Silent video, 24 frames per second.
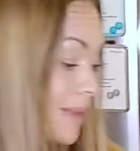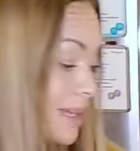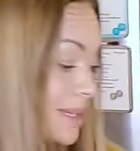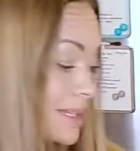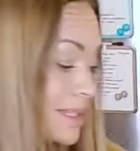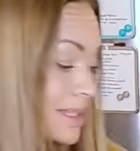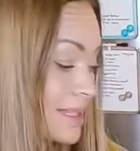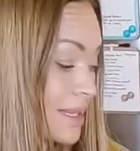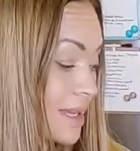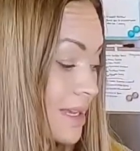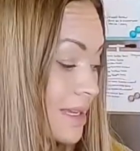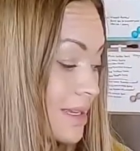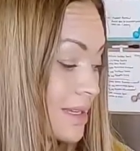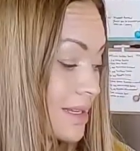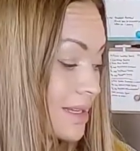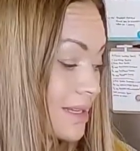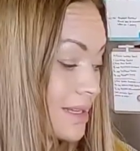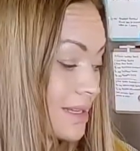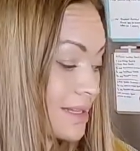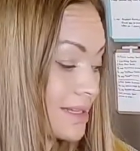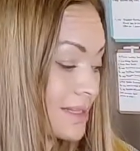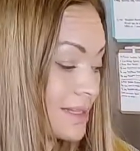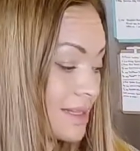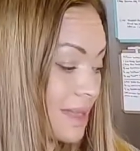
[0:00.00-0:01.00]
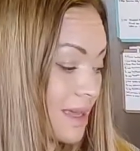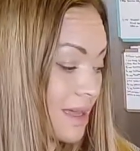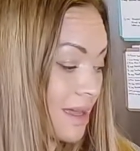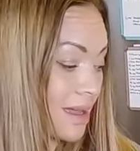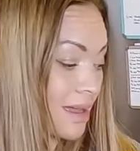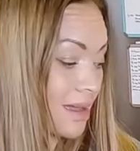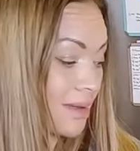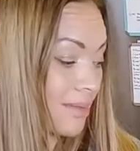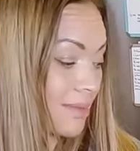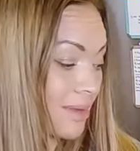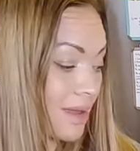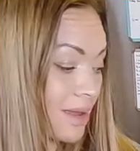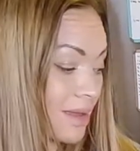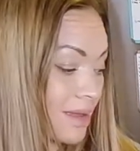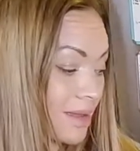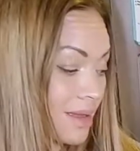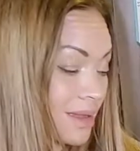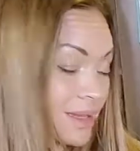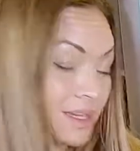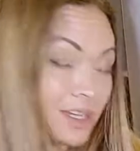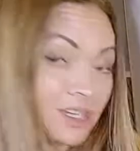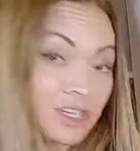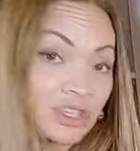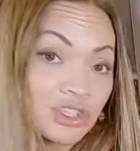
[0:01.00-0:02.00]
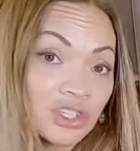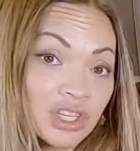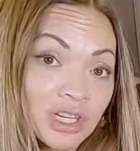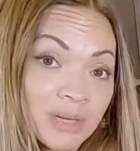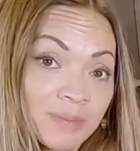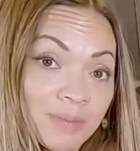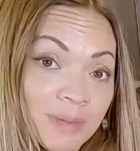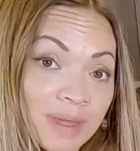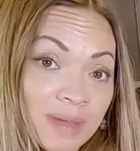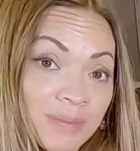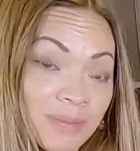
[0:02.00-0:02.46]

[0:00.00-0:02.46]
son some chickpea